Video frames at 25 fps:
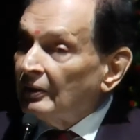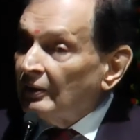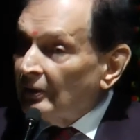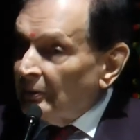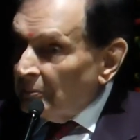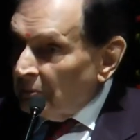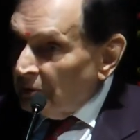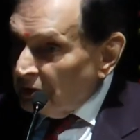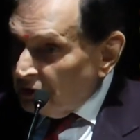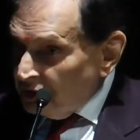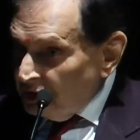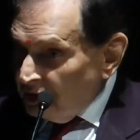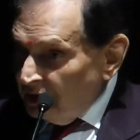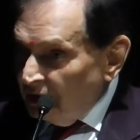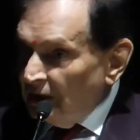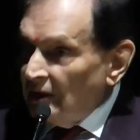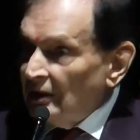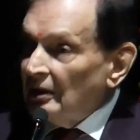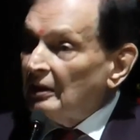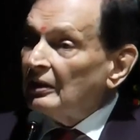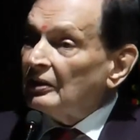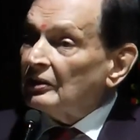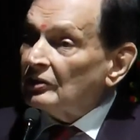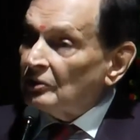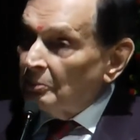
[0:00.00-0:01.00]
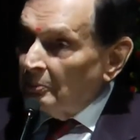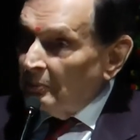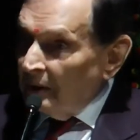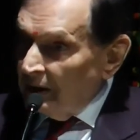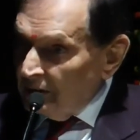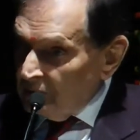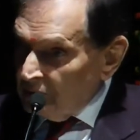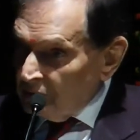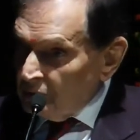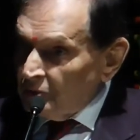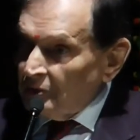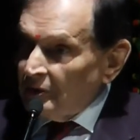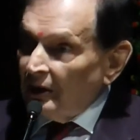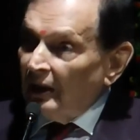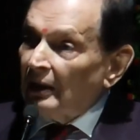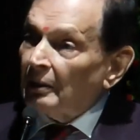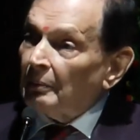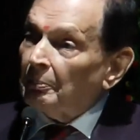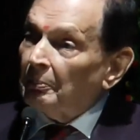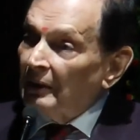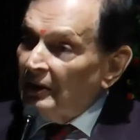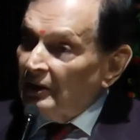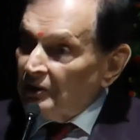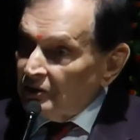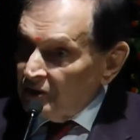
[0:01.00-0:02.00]
The machine is made to
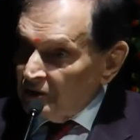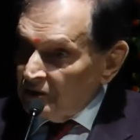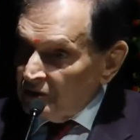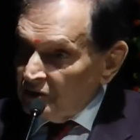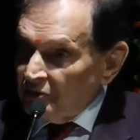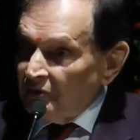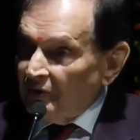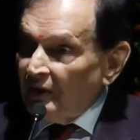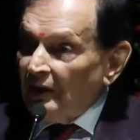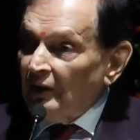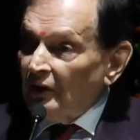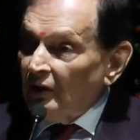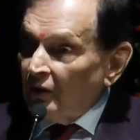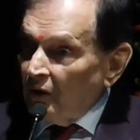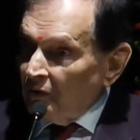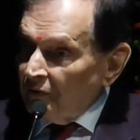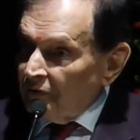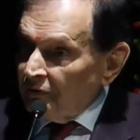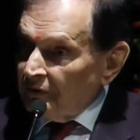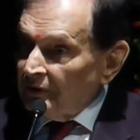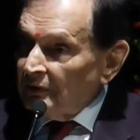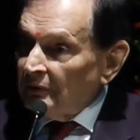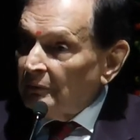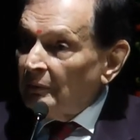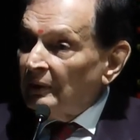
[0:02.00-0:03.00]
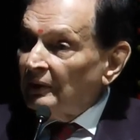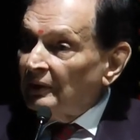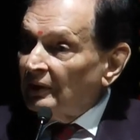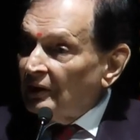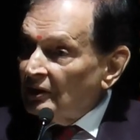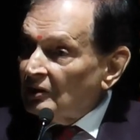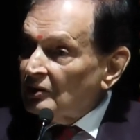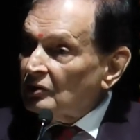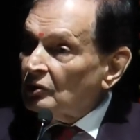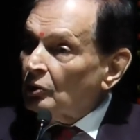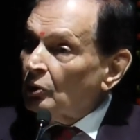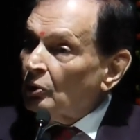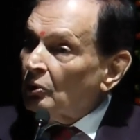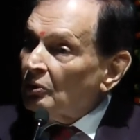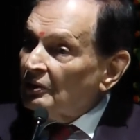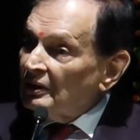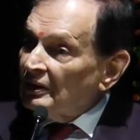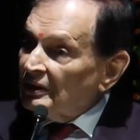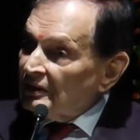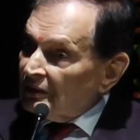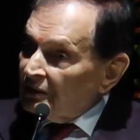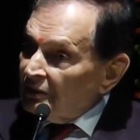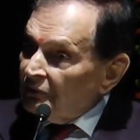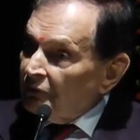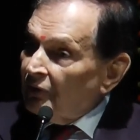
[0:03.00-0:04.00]
take patients very often when there is no
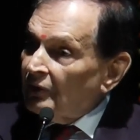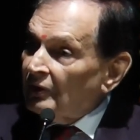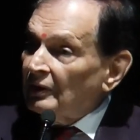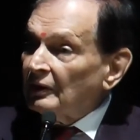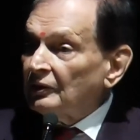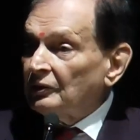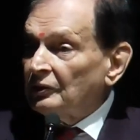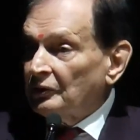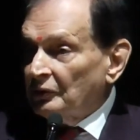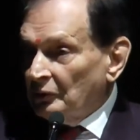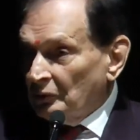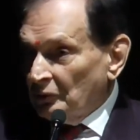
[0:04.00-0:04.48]
reason for it.